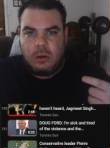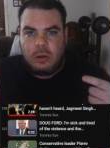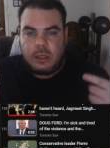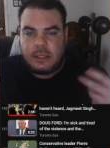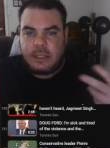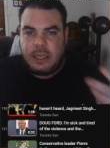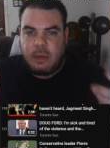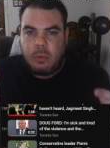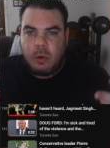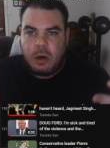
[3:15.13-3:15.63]

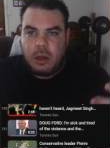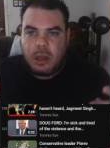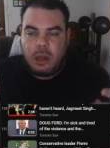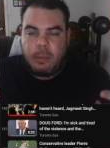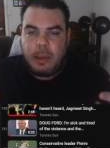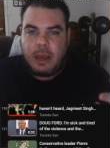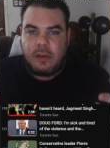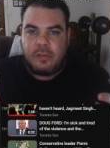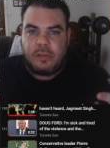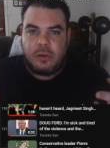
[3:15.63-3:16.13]
Does he want to
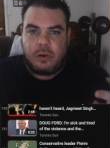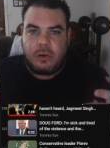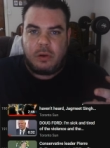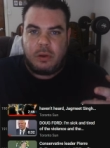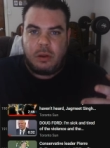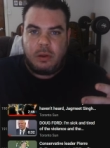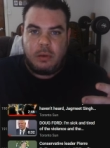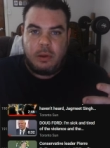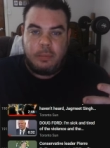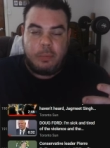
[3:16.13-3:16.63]
come
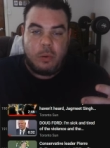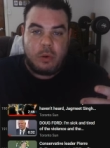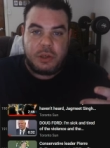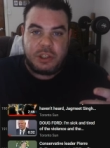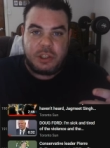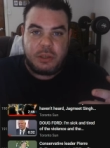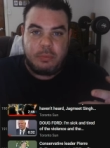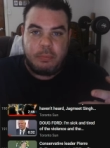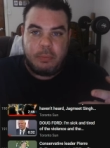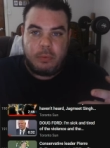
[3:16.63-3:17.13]
after uh,
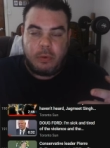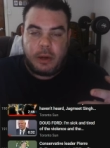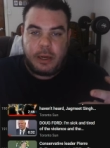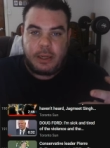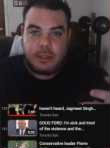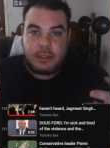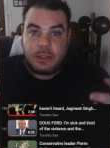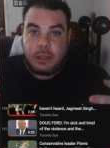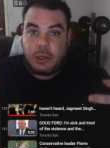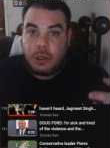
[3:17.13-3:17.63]
abortion
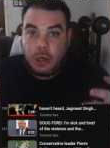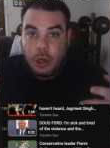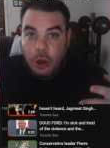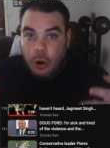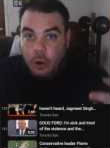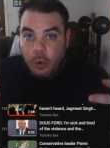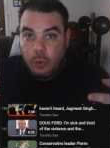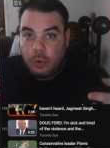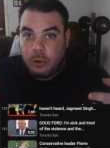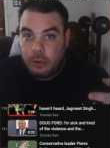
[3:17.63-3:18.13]
rights?
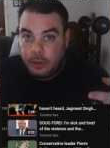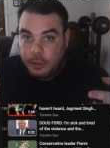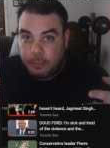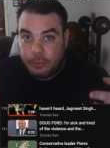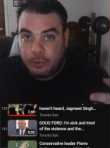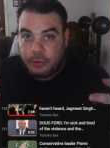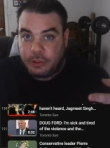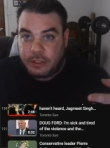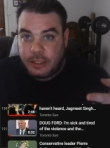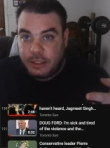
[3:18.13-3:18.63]
No.
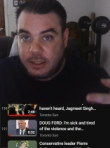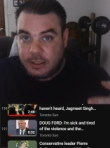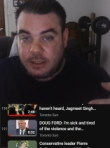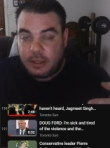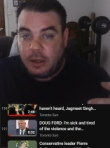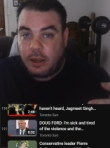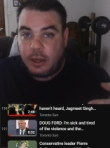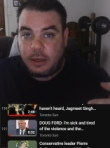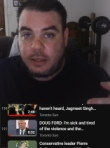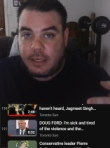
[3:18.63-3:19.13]
Liberals, he does
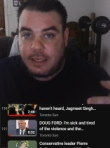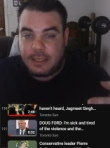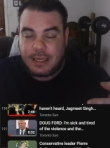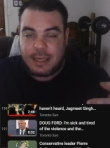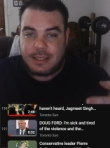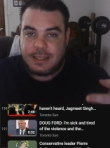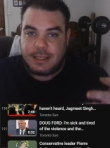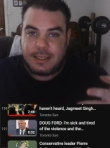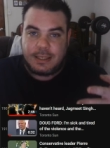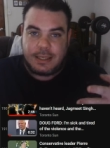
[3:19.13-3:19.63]
not. He
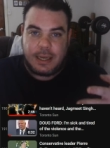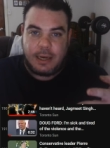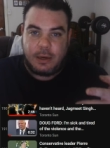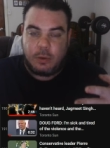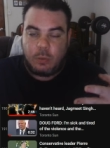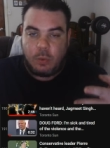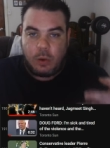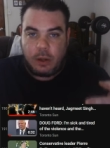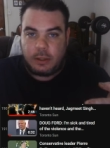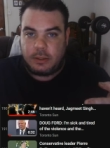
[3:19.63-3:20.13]
hasn't said
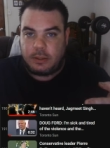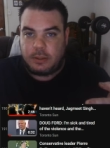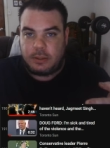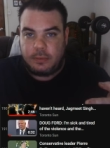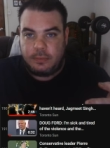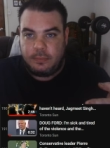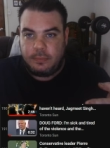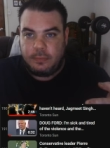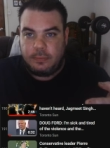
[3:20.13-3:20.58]
it once.